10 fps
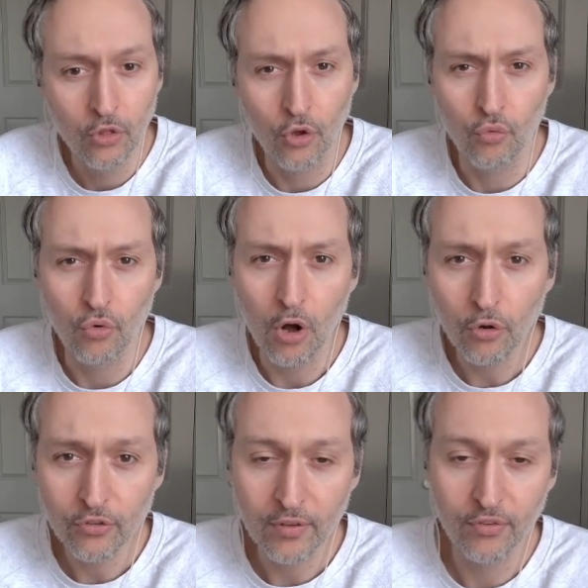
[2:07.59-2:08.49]
the
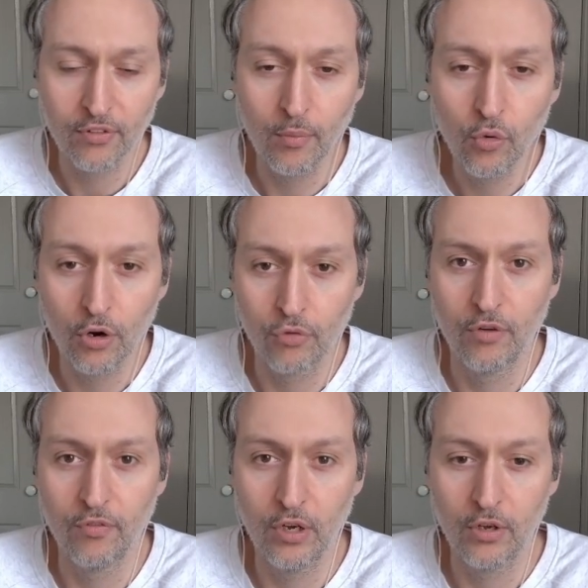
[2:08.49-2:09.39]
roles have somewhat
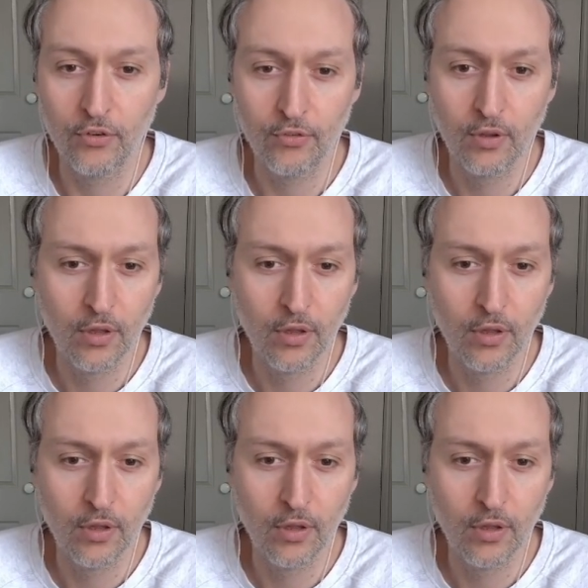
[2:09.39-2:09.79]
reversed.